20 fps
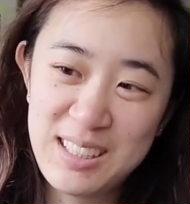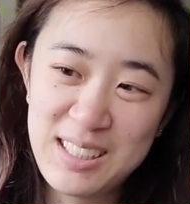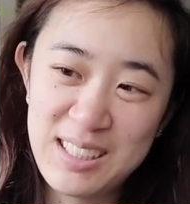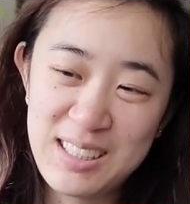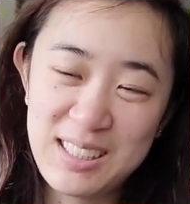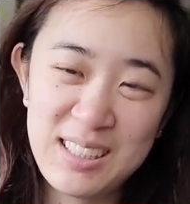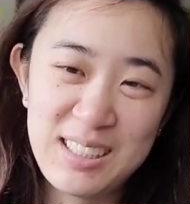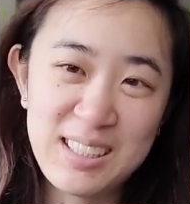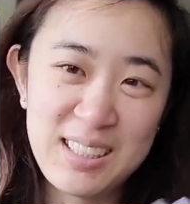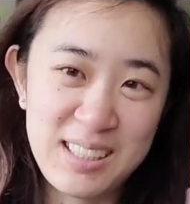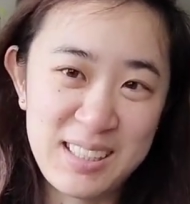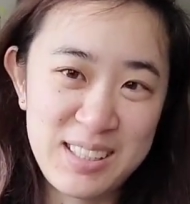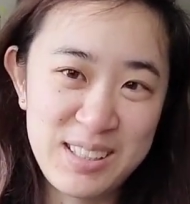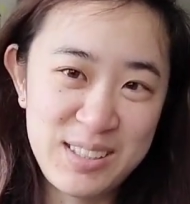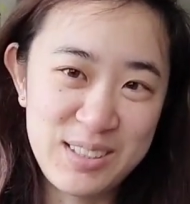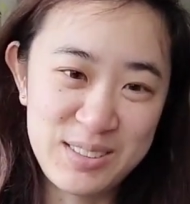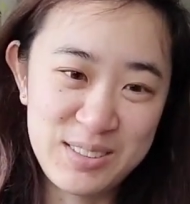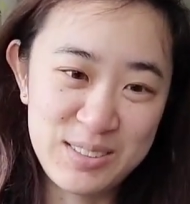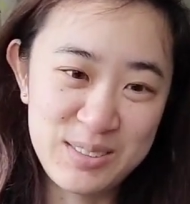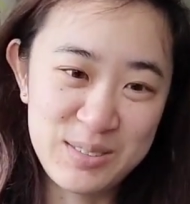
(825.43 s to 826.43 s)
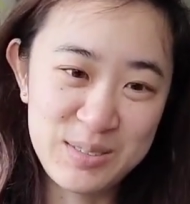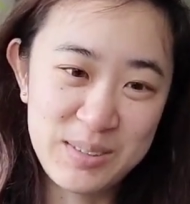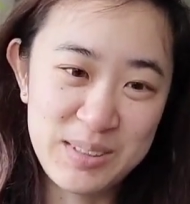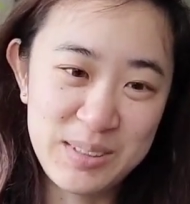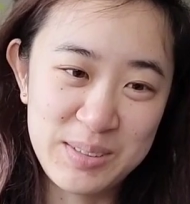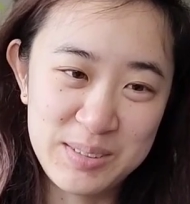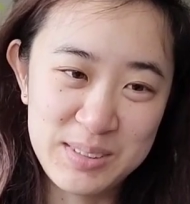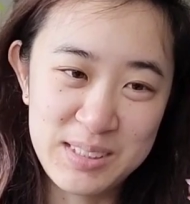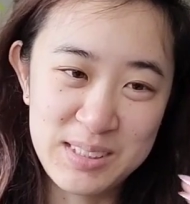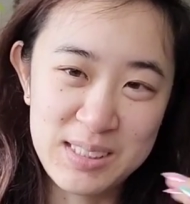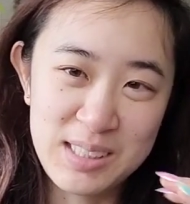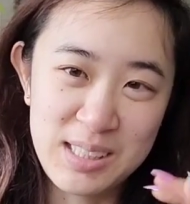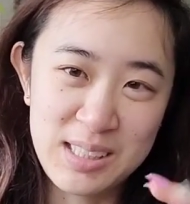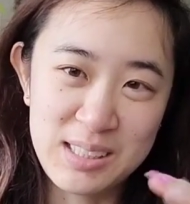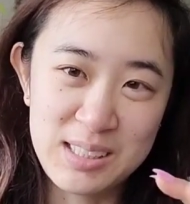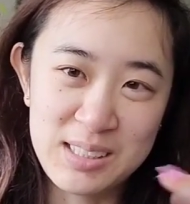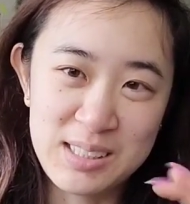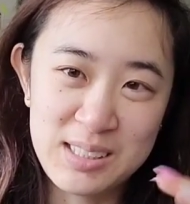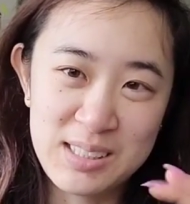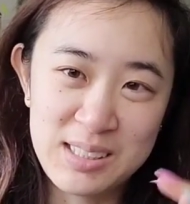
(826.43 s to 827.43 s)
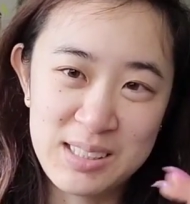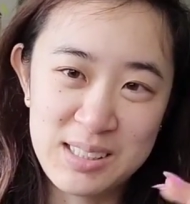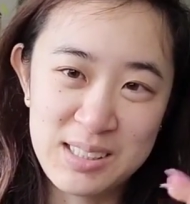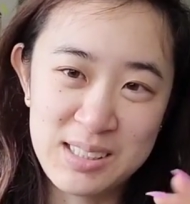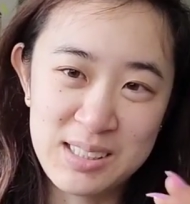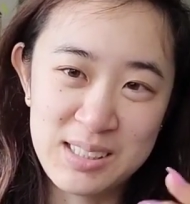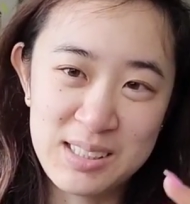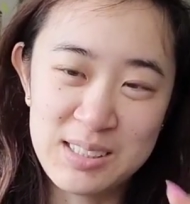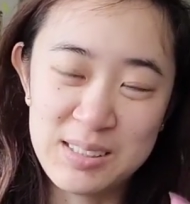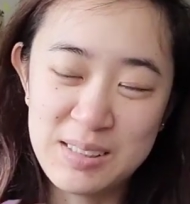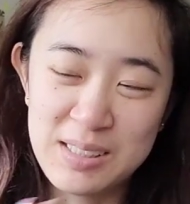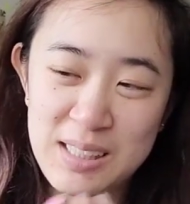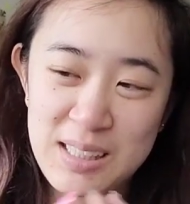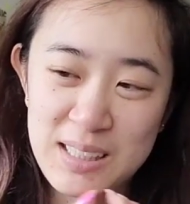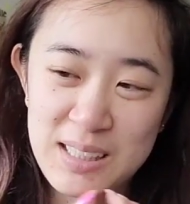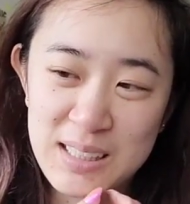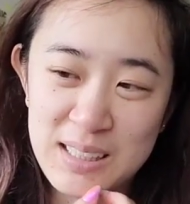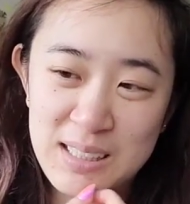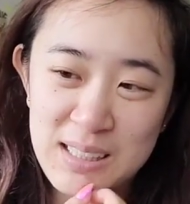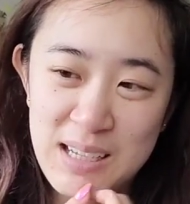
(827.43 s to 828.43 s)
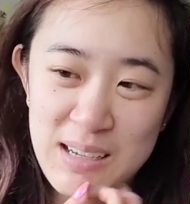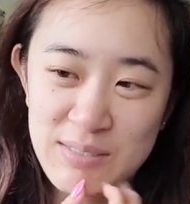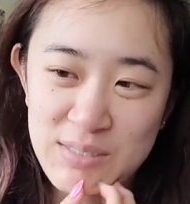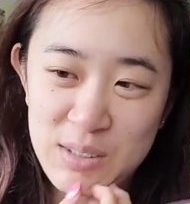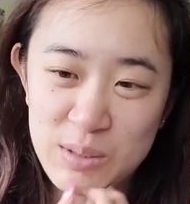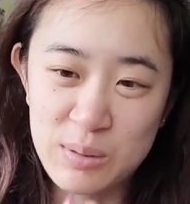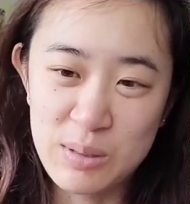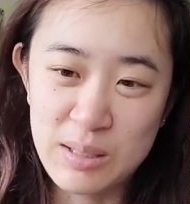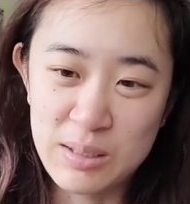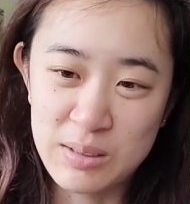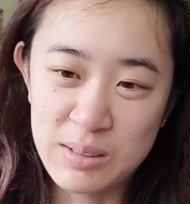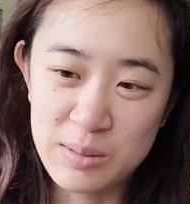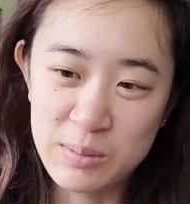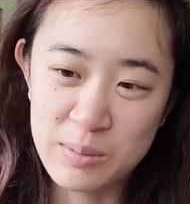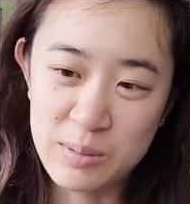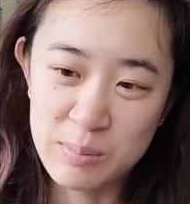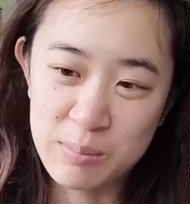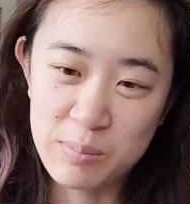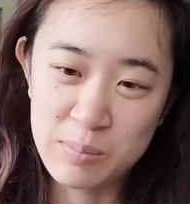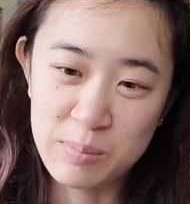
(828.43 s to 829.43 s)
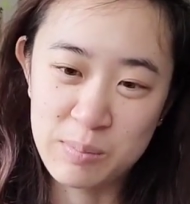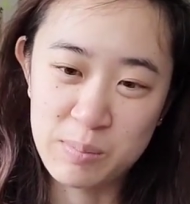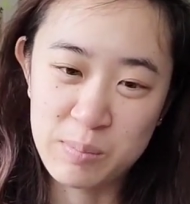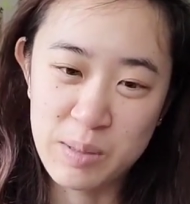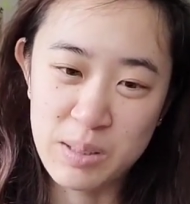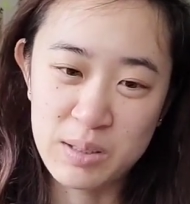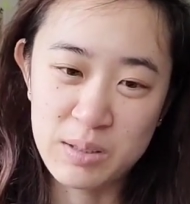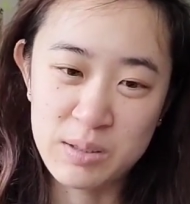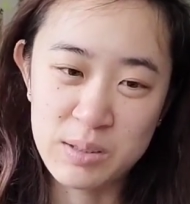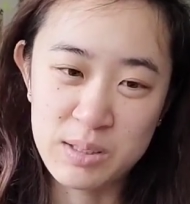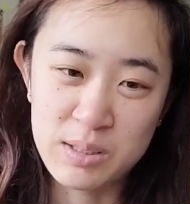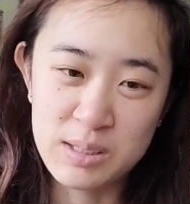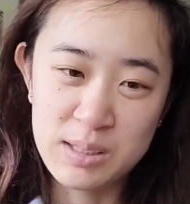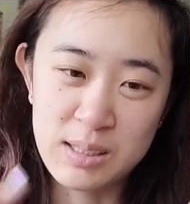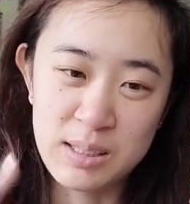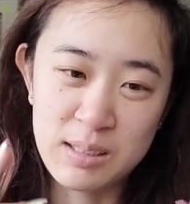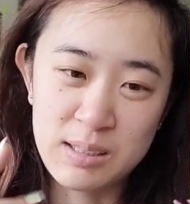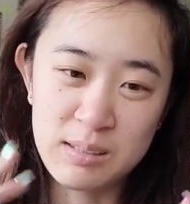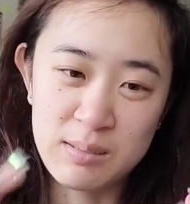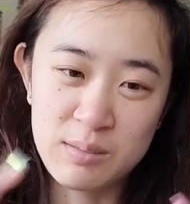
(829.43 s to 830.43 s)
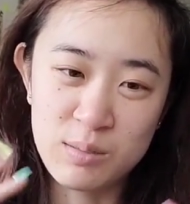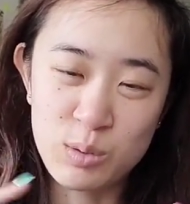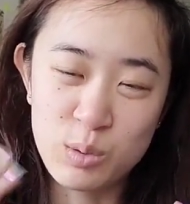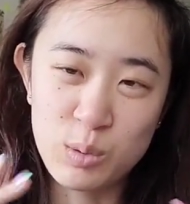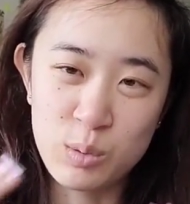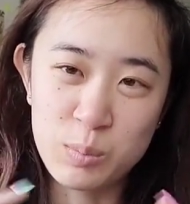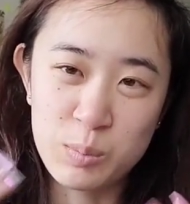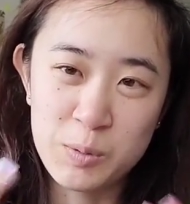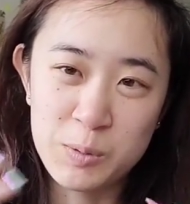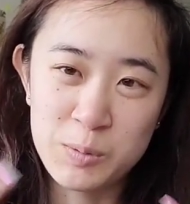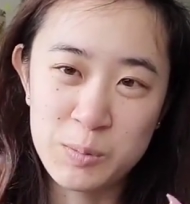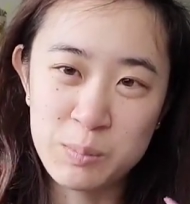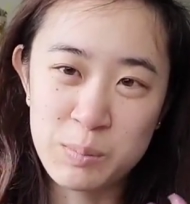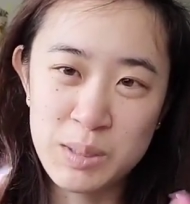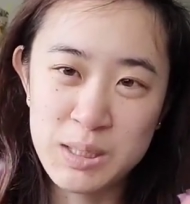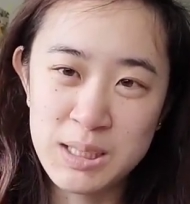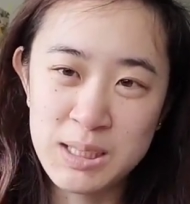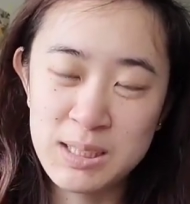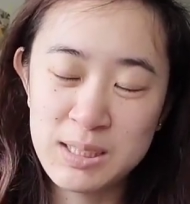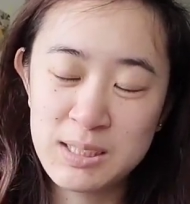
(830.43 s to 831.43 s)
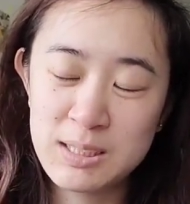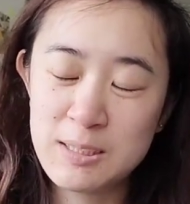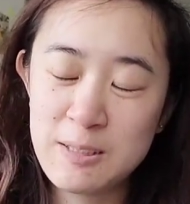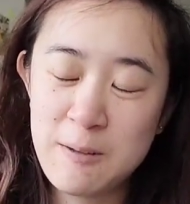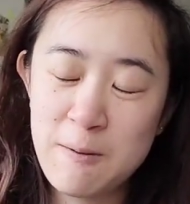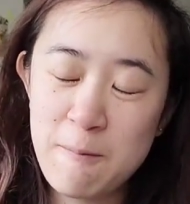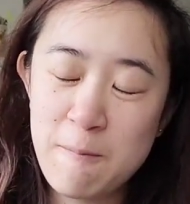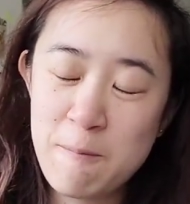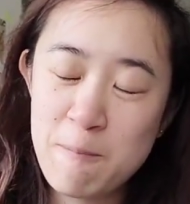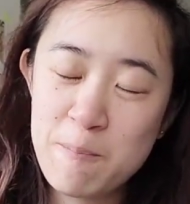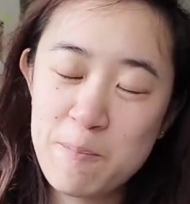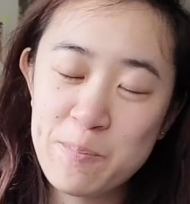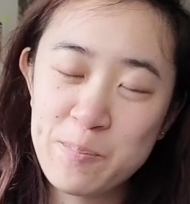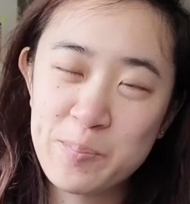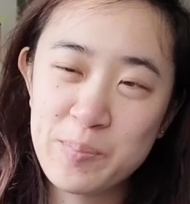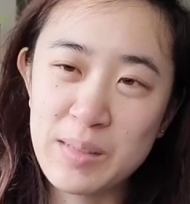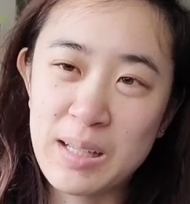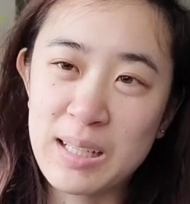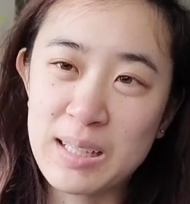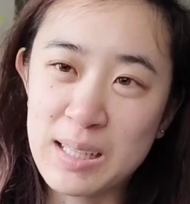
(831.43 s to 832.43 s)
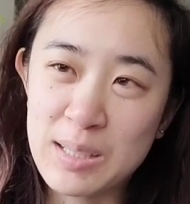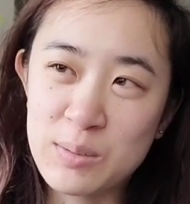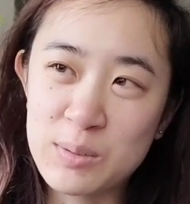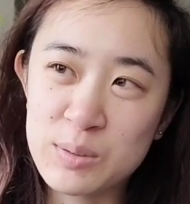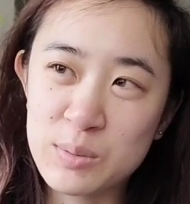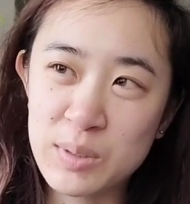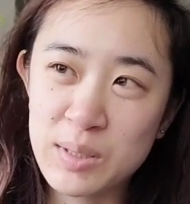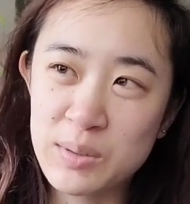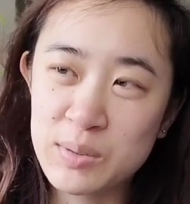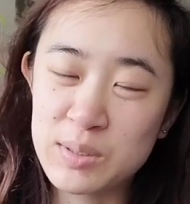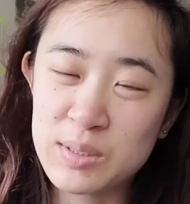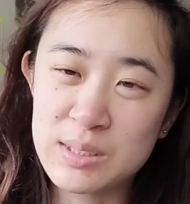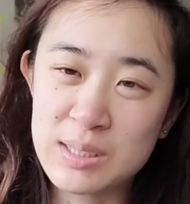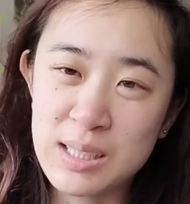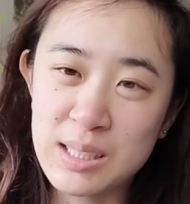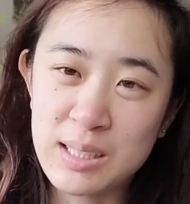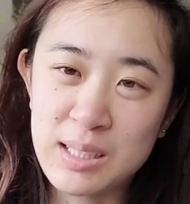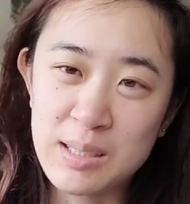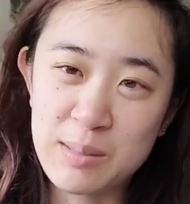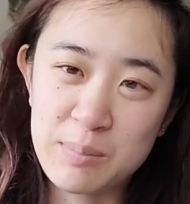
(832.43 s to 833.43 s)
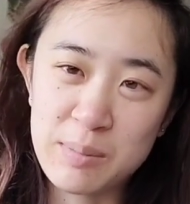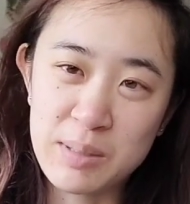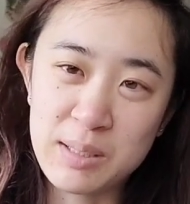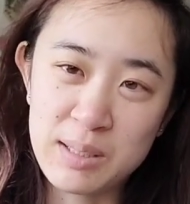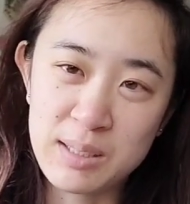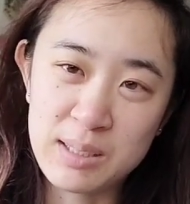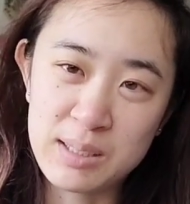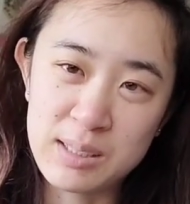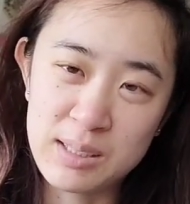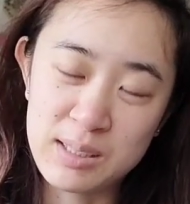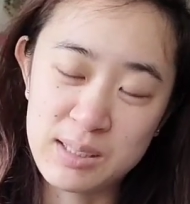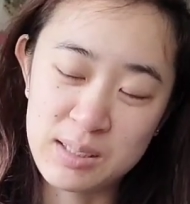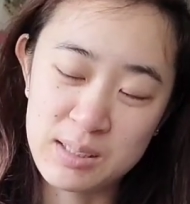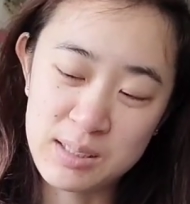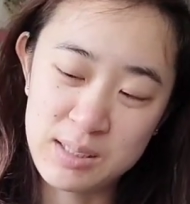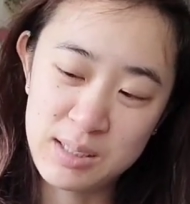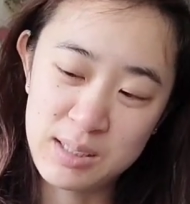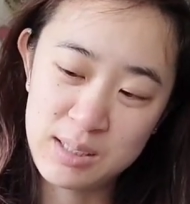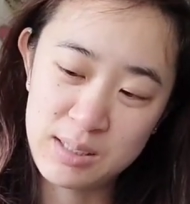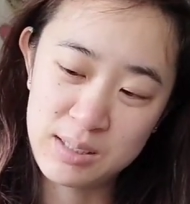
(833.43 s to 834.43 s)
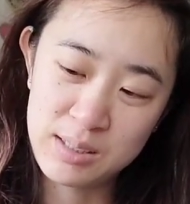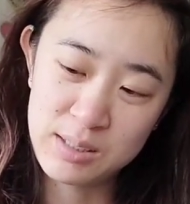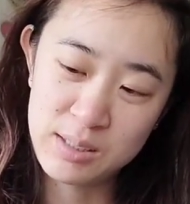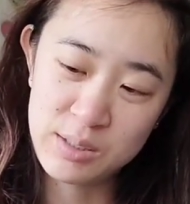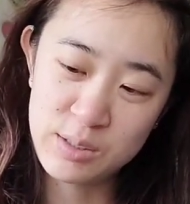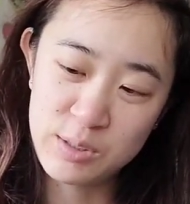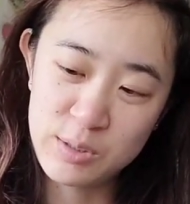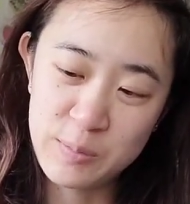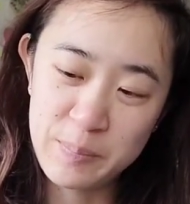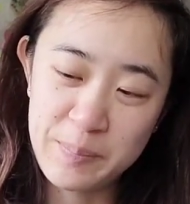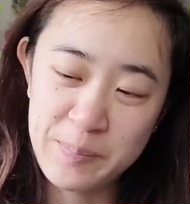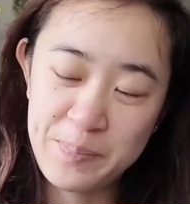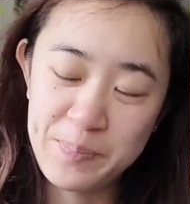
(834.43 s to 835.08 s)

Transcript: And then it tickled when it was just like zzz. And then after a while it went back to just like normal buzzies. Like that was when he was setting up like intensity and such.